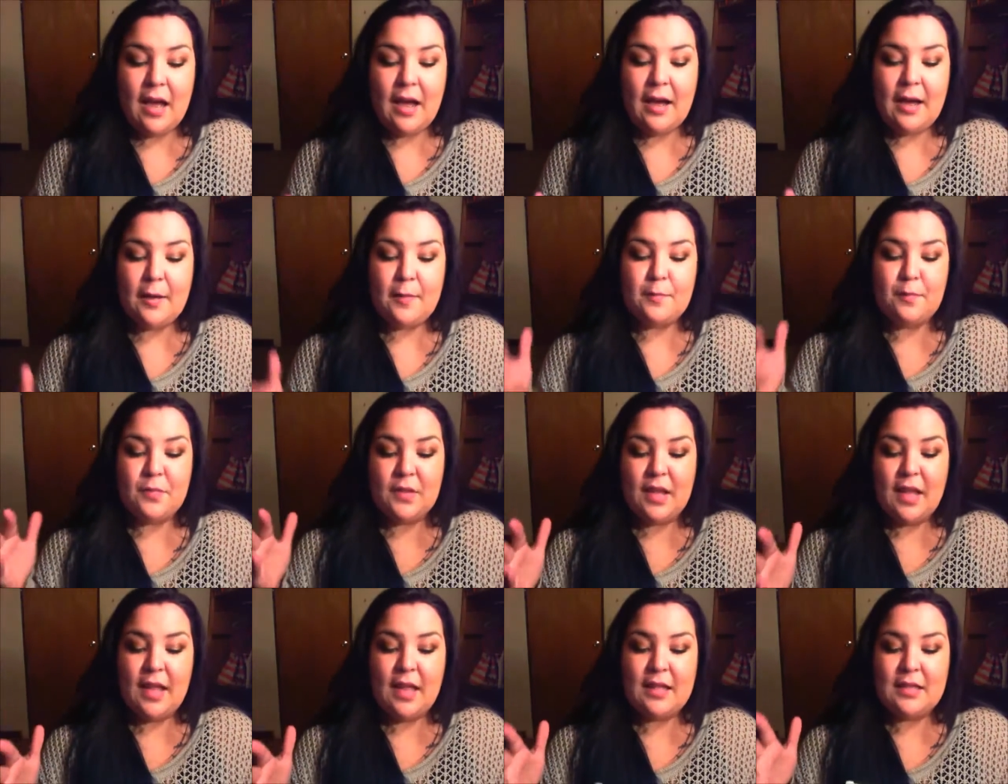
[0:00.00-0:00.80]

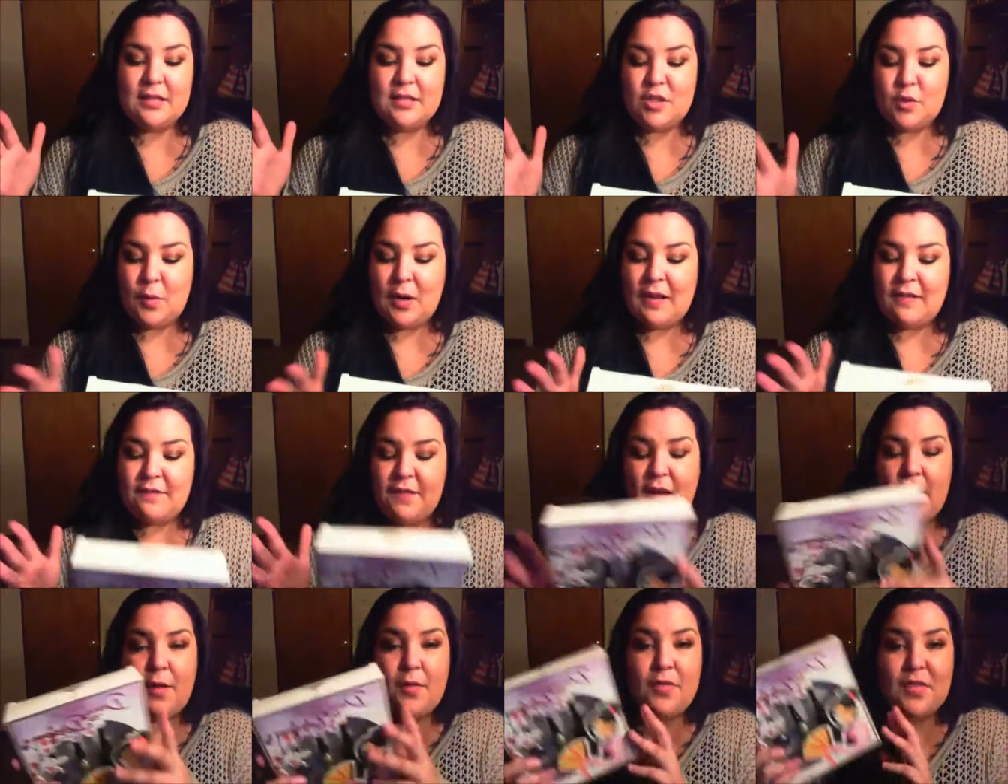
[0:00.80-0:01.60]
Um, and so when I
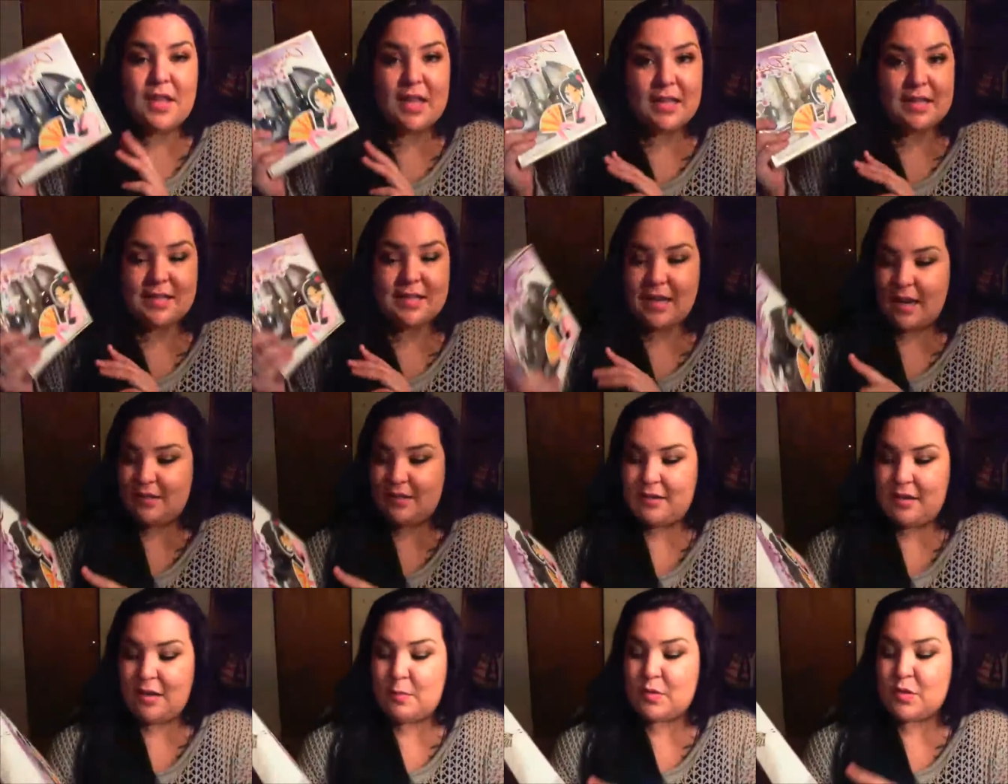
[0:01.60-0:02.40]
found this, I
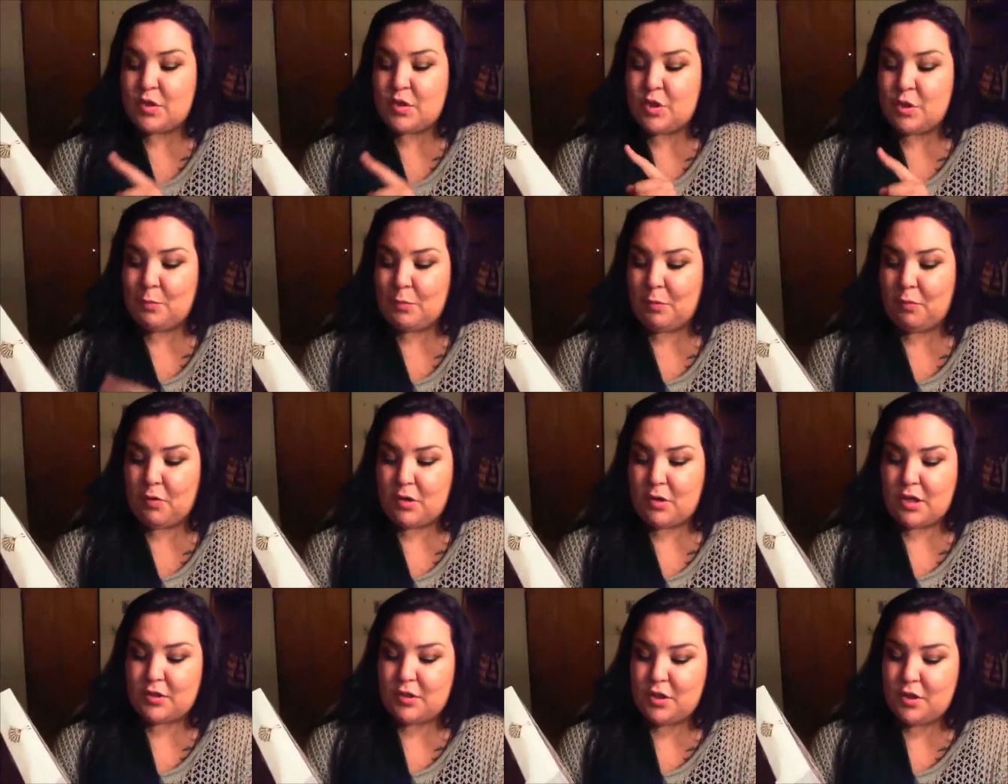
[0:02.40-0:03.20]
thought it was super
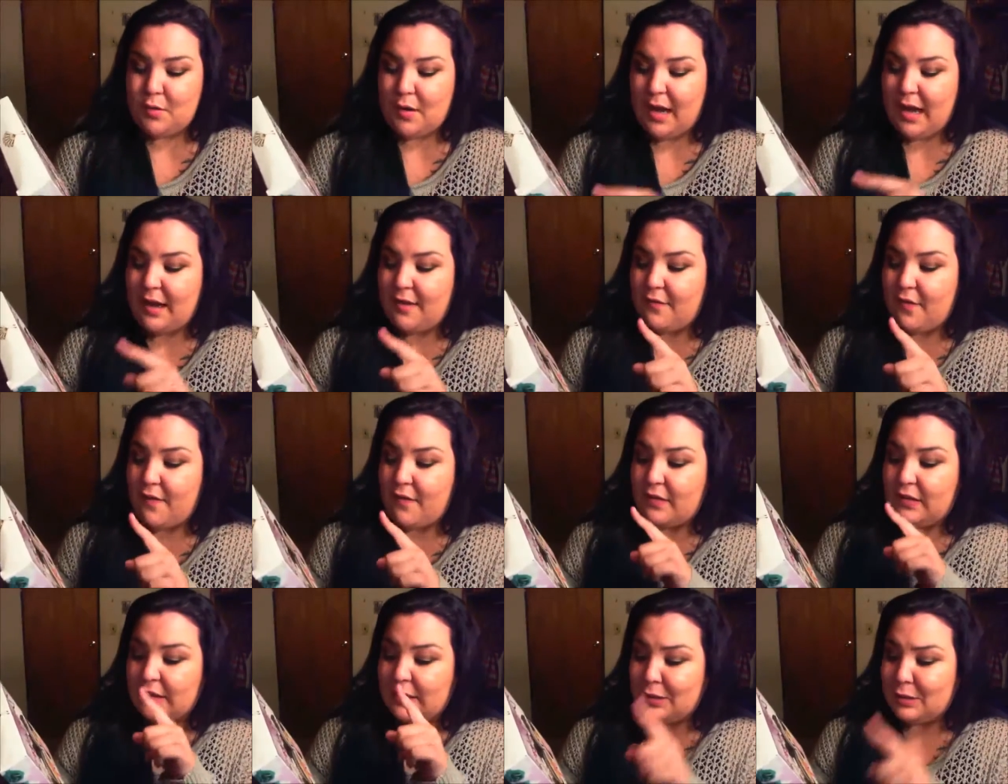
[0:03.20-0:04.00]
pretty. So you have
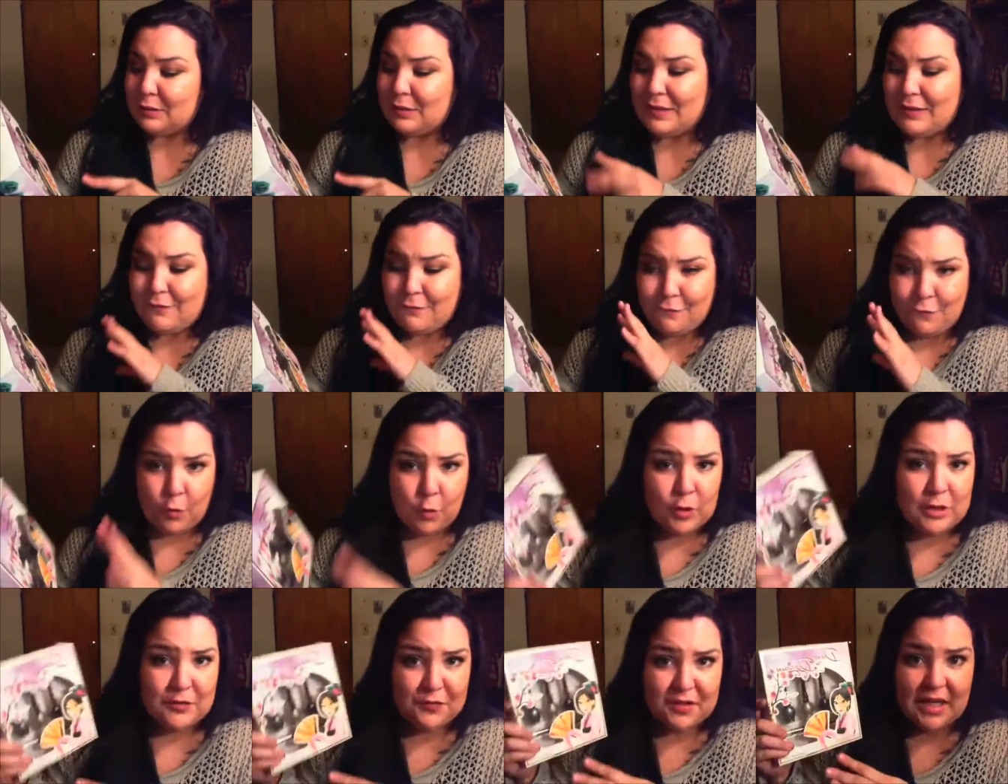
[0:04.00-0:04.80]
literally
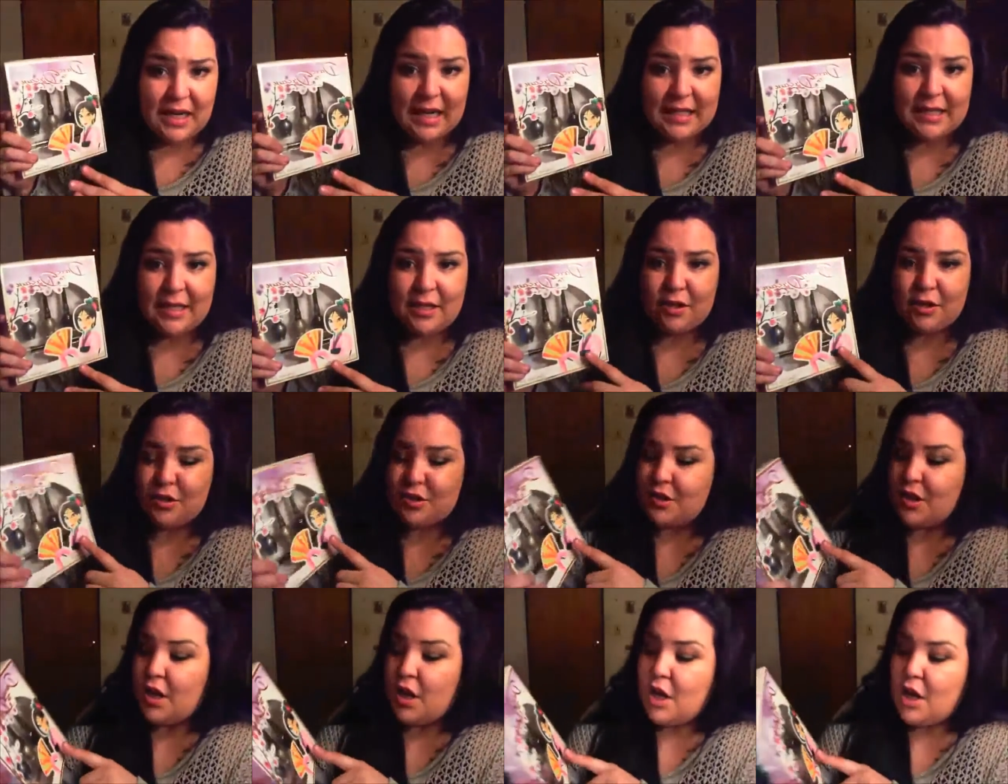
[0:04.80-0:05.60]
four different eyeliners.